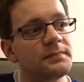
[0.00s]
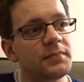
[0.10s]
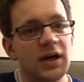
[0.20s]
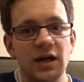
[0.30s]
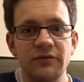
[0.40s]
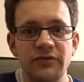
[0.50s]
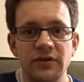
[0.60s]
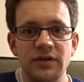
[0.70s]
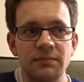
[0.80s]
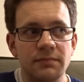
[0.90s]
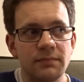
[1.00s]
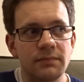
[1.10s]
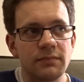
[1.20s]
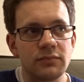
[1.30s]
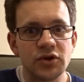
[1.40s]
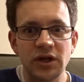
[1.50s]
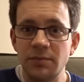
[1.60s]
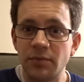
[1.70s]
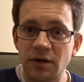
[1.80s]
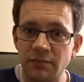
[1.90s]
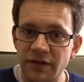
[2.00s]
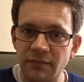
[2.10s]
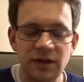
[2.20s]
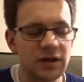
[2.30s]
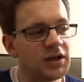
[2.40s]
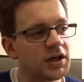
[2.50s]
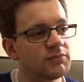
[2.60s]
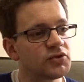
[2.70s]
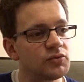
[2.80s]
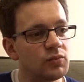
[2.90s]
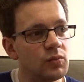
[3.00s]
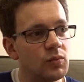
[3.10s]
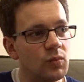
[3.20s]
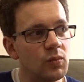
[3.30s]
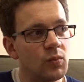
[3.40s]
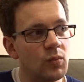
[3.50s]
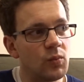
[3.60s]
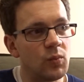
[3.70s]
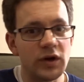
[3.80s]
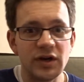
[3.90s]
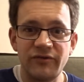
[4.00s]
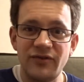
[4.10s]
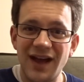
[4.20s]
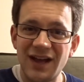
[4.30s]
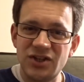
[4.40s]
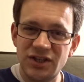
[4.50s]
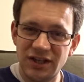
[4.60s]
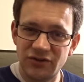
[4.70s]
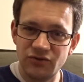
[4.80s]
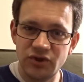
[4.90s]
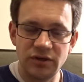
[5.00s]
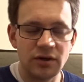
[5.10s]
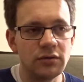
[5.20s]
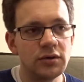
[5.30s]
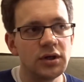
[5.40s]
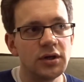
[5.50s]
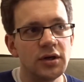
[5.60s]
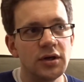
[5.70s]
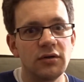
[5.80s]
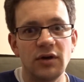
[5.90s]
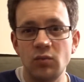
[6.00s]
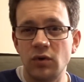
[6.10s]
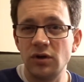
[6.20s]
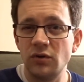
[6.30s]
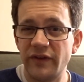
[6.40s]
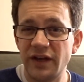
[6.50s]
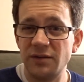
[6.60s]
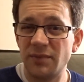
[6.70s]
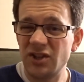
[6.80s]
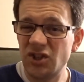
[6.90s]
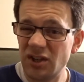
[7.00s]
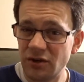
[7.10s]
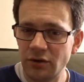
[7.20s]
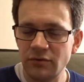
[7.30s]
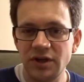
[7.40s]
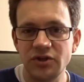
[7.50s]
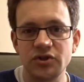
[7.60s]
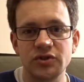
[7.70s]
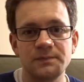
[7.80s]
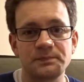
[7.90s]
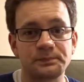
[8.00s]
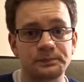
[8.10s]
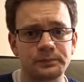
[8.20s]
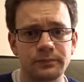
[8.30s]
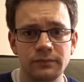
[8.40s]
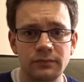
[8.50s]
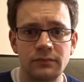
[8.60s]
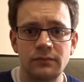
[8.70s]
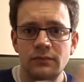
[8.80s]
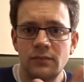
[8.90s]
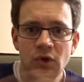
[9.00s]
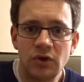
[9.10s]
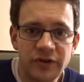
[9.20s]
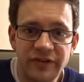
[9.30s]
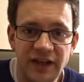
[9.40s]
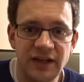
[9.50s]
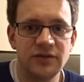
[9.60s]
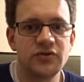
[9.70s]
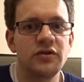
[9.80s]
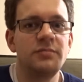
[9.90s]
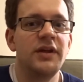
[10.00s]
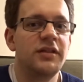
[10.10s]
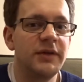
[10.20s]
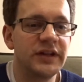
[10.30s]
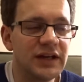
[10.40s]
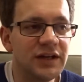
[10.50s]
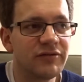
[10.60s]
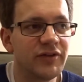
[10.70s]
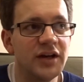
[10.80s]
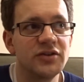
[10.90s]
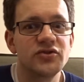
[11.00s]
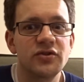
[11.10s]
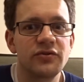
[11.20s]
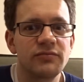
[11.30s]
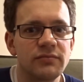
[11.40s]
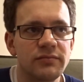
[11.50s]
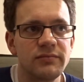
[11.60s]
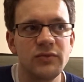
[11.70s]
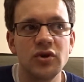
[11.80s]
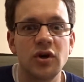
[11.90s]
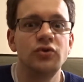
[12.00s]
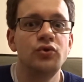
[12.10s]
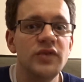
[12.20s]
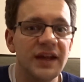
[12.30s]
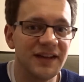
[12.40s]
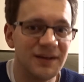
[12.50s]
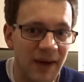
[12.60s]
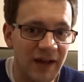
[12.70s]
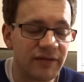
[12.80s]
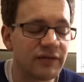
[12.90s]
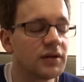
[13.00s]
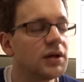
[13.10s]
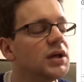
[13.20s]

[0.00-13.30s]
But kind of the tricky part mathematically comes, what if you actually get to 0? Right? 1 divided by 0 is not a thing. It's not mathematically defined. It's not. You can't do that in math.